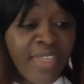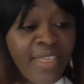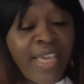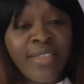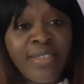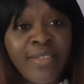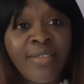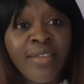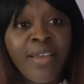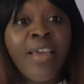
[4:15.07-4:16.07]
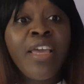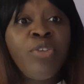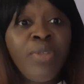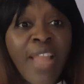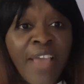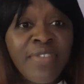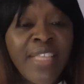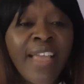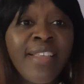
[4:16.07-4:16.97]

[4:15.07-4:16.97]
Yes, lifestyle,